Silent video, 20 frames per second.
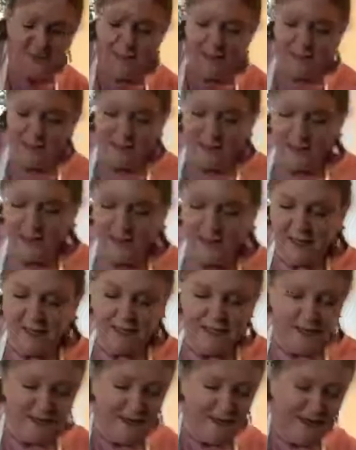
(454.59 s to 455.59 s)
It's
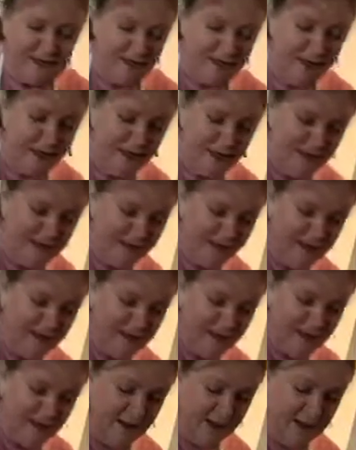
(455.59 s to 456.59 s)
the,
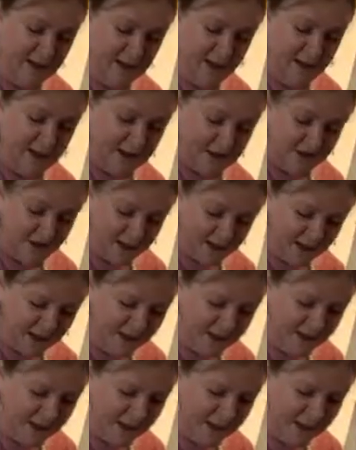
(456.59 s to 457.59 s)
you can
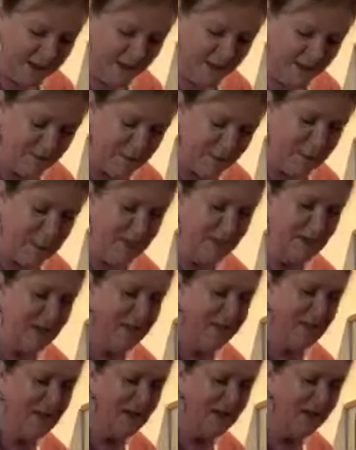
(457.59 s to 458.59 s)
see them steaming, but you
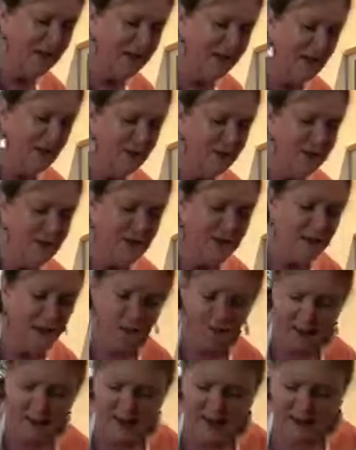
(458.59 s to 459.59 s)
see if you leave those in the
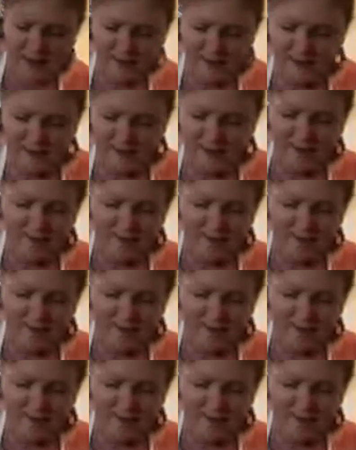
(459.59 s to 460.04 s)
pan,